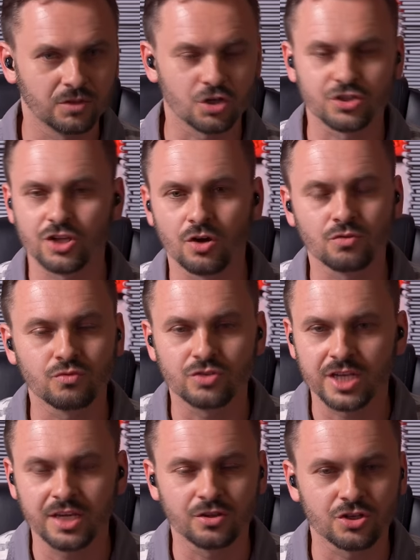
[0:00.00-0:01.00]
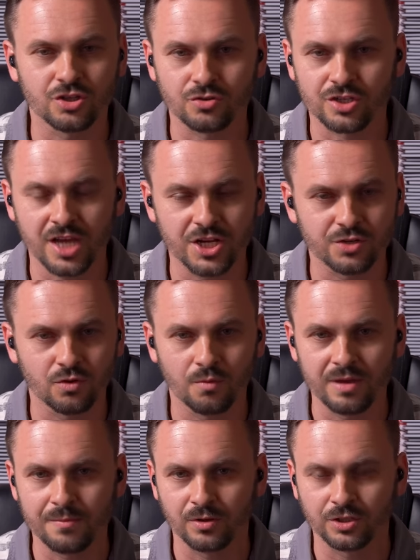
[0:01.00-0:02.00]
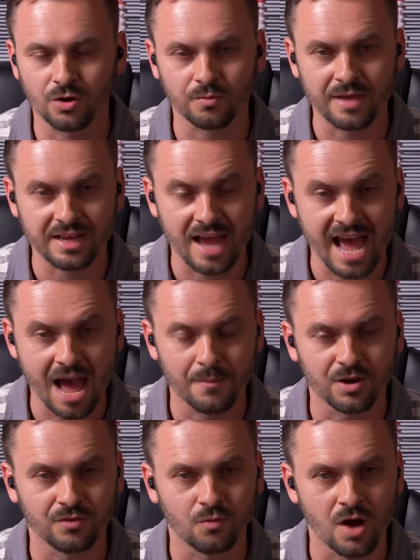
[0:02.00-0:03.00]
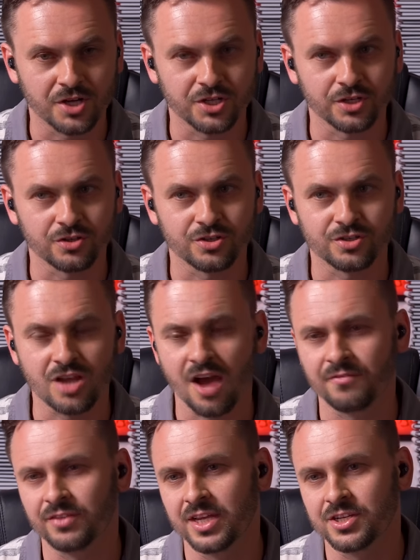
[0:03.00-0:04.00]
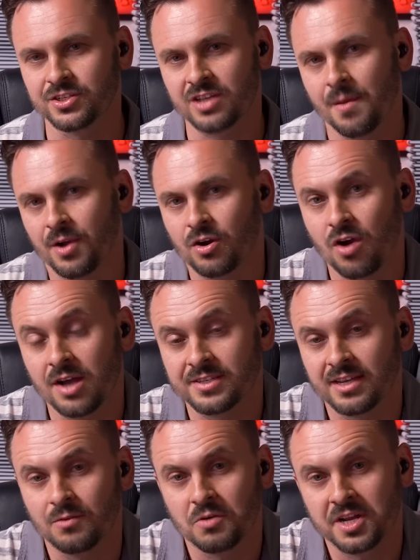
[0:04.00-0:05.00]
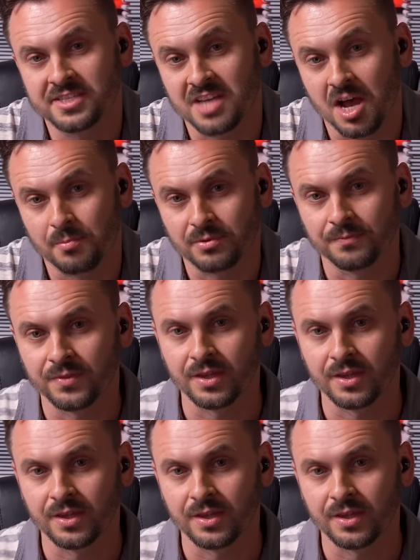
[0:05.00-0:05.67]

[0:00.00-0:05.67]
there's no routine, there's no schedule. People don't make a habit of watching your stuff. They just come across it when it's up.